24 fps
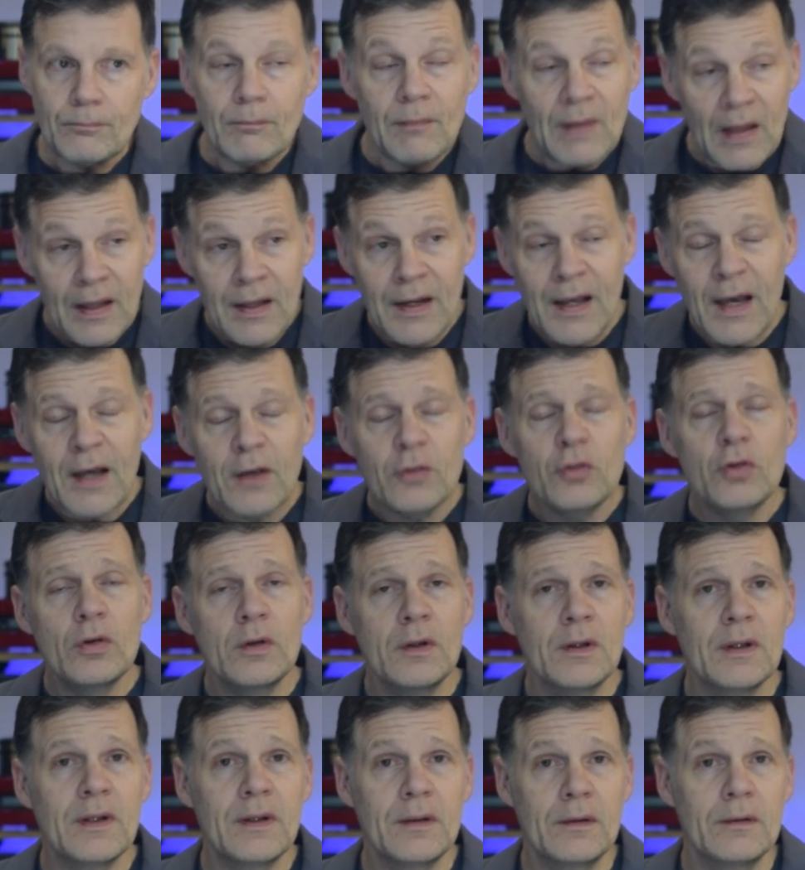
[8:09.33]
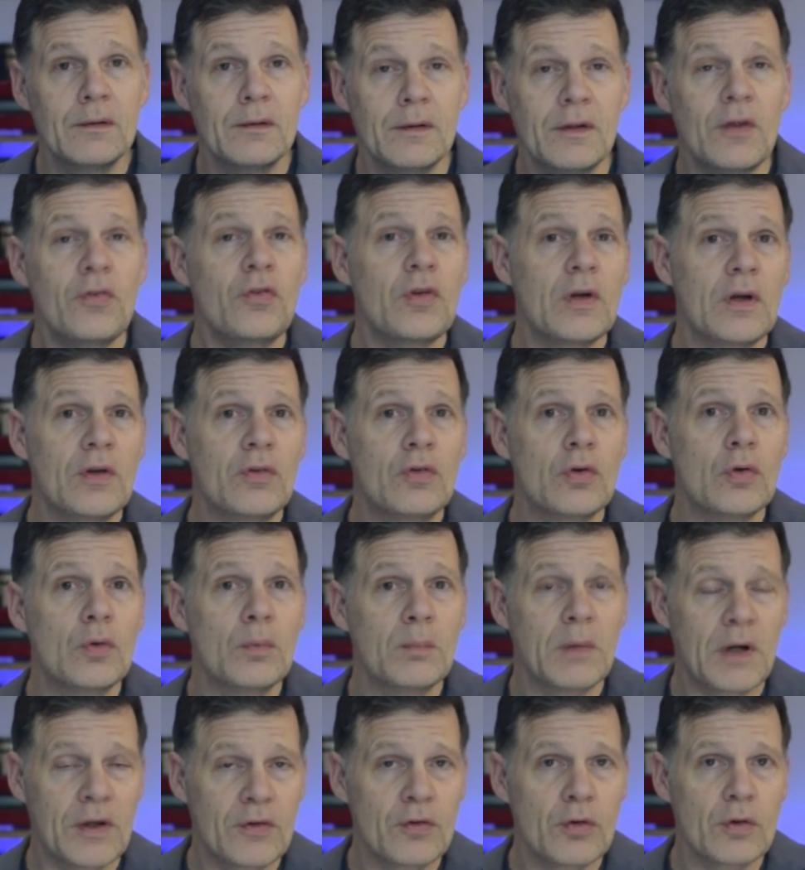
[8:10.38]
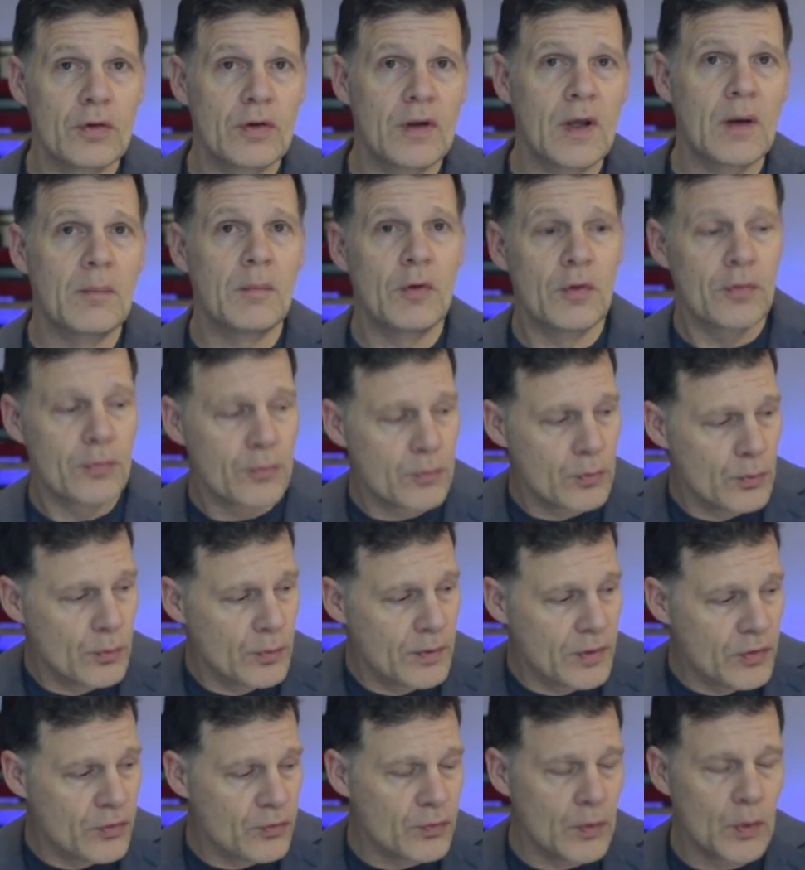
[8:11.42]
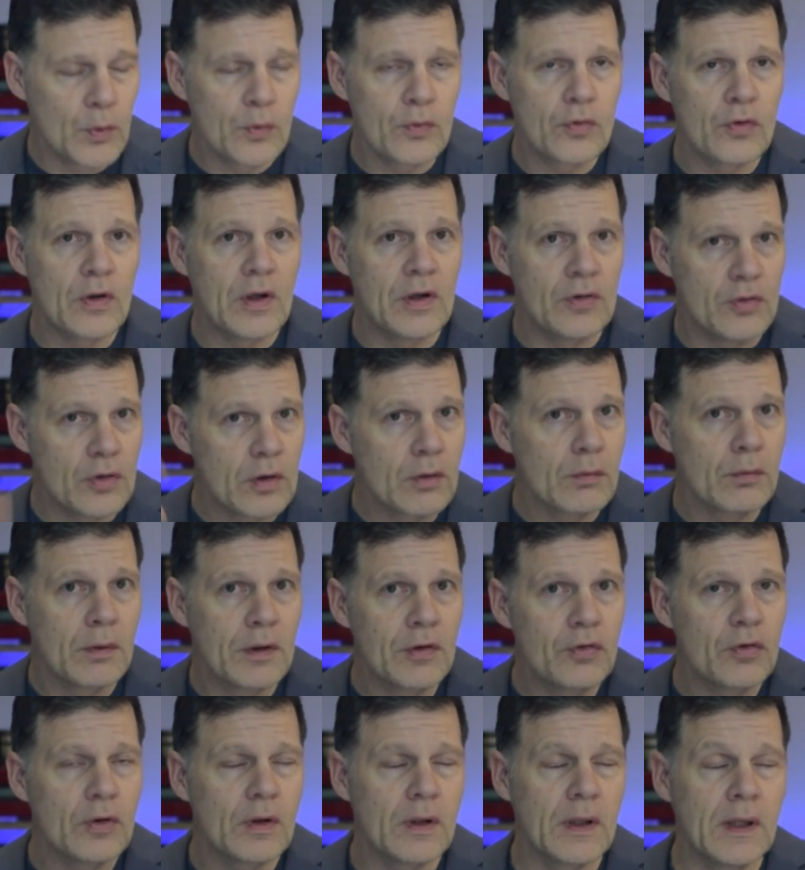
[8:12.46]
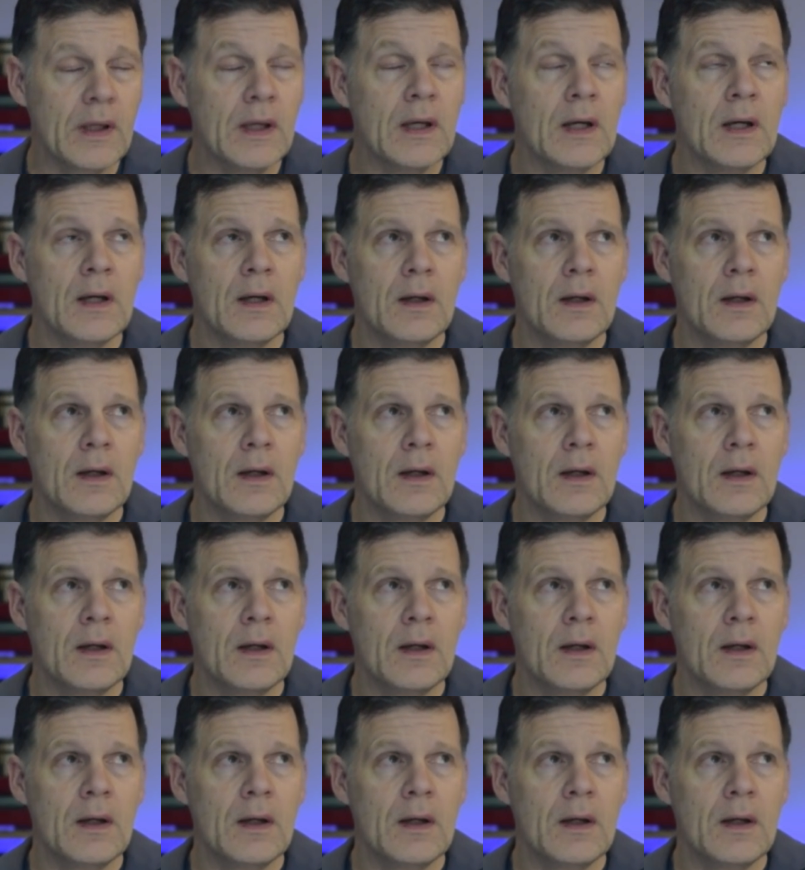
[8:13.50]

It actually, listening to my turntable through this phono stage increasingly